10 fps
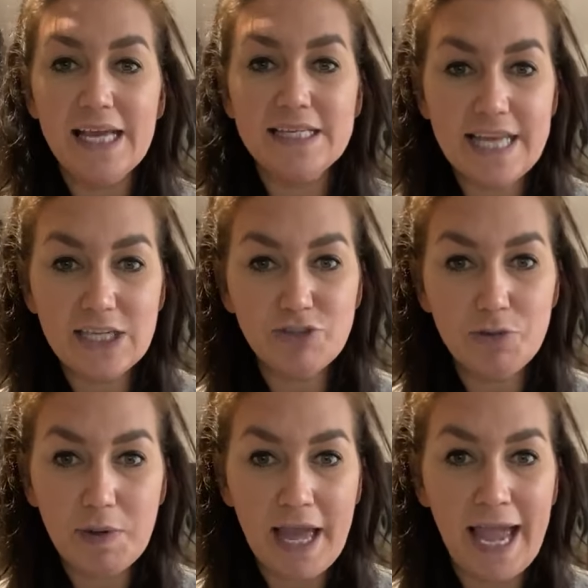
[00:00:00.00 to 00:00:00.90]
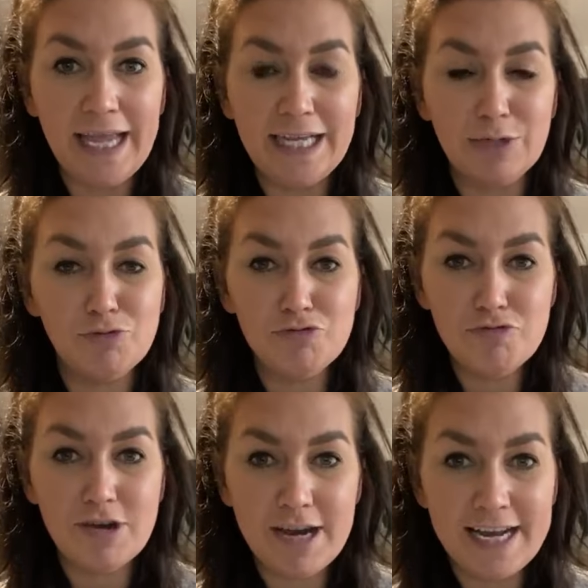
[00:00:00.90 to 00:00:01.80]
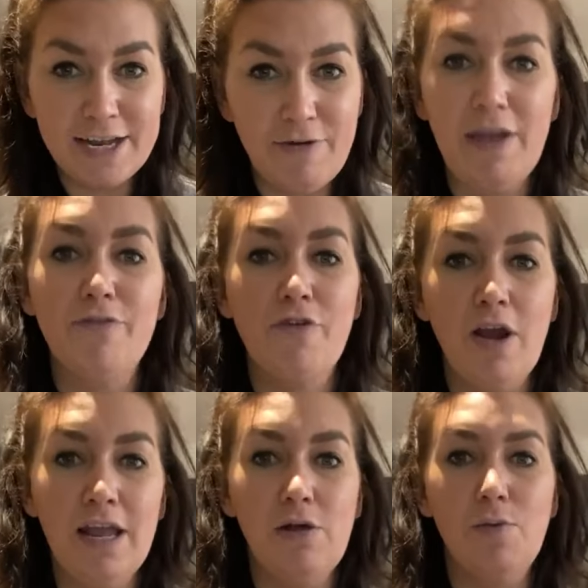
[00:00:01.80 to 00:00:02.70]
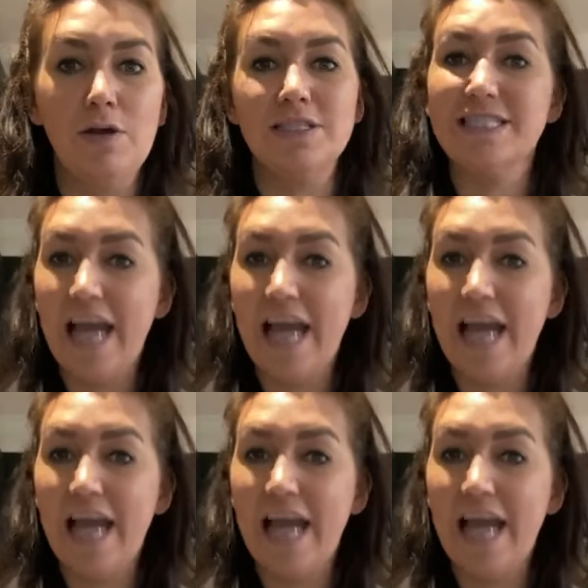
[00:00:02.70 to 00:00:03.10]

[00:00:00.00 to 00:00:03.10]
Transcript: sensory play is really great for our little ones.